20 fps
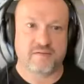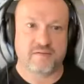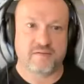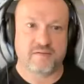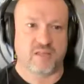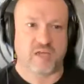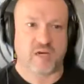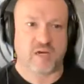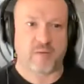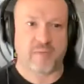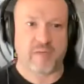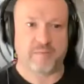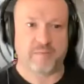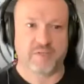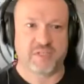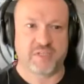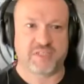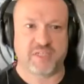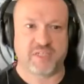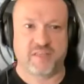a lot of people that
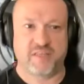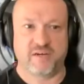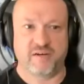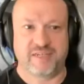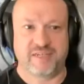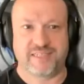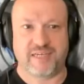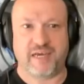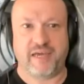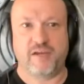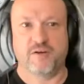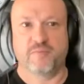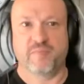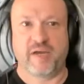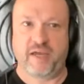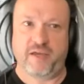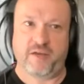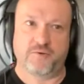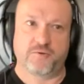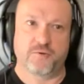said their entire
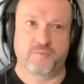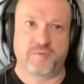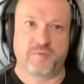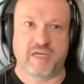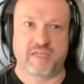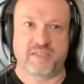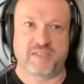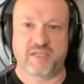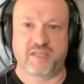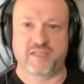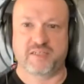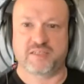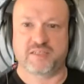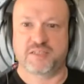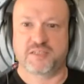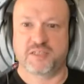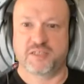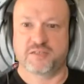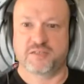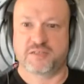buying group got tickets
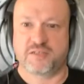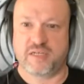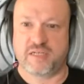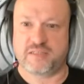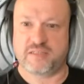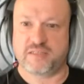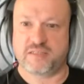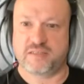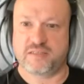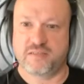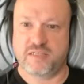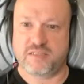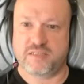this year, so that's